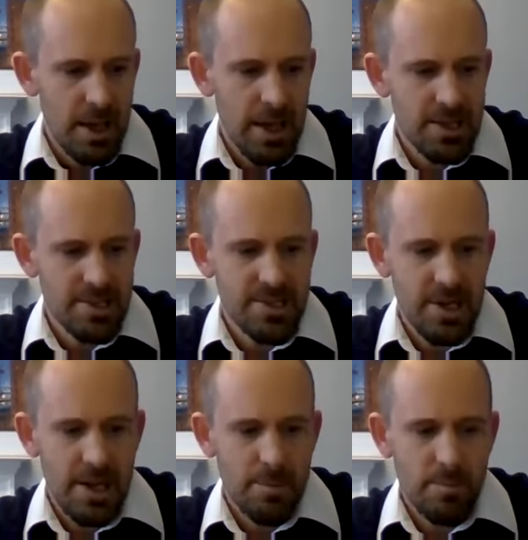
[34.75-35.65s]
And
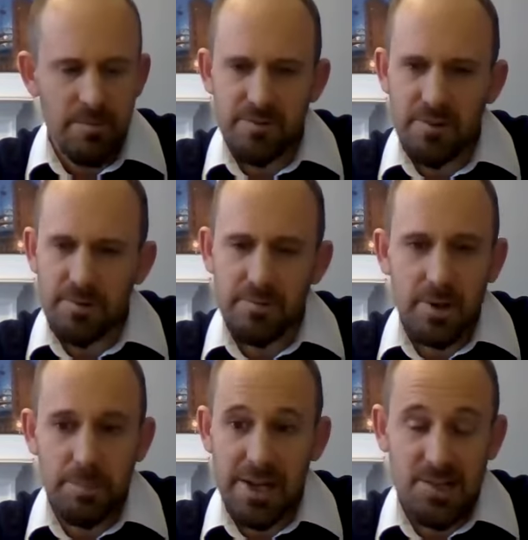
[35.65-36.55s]

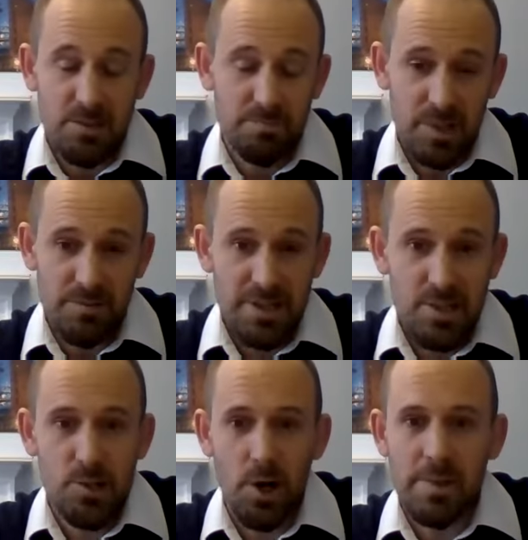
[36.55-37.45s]
Pete's agreed
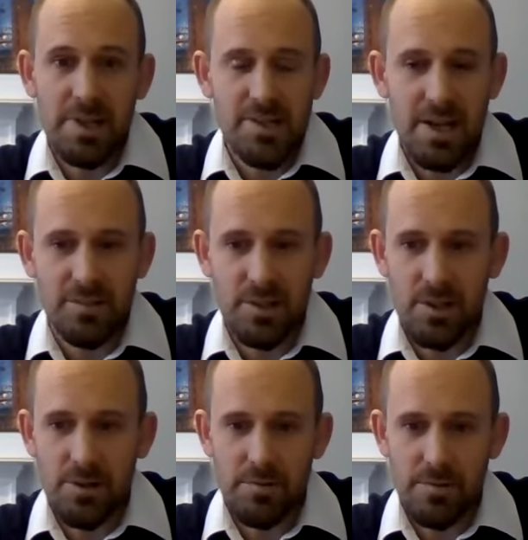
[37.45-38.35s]
to join me this
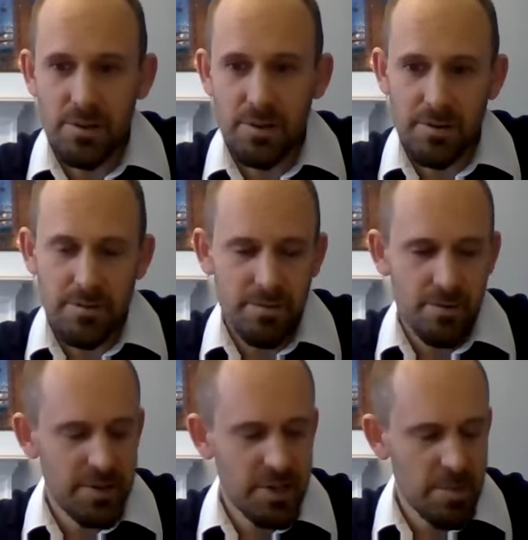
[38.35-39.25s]
afternoon for
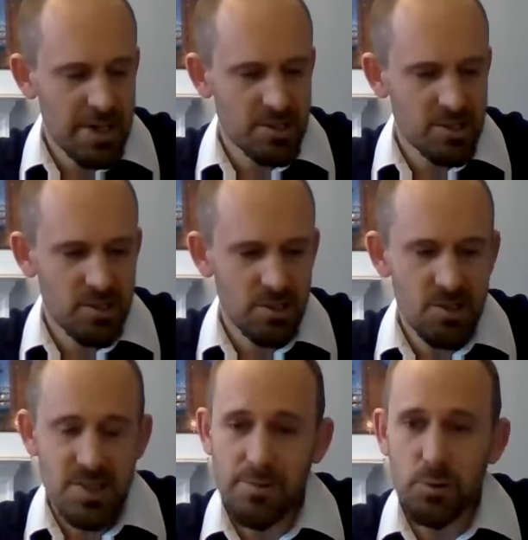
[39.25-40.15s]
a few minutes to
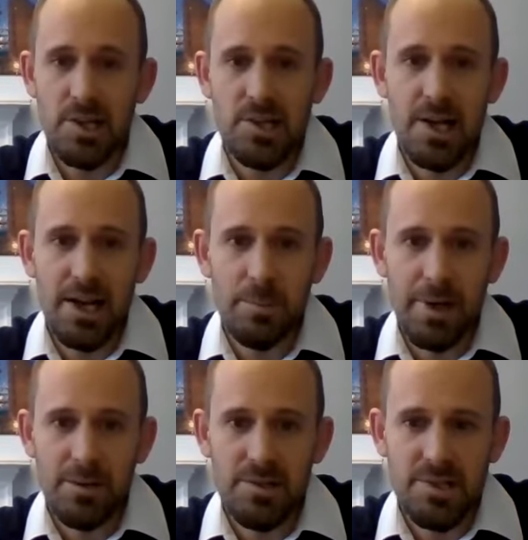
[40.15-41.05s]
just have a quick chat
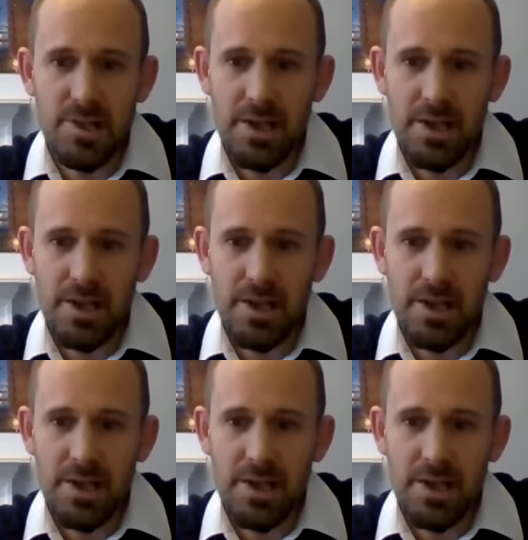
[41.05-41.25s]
about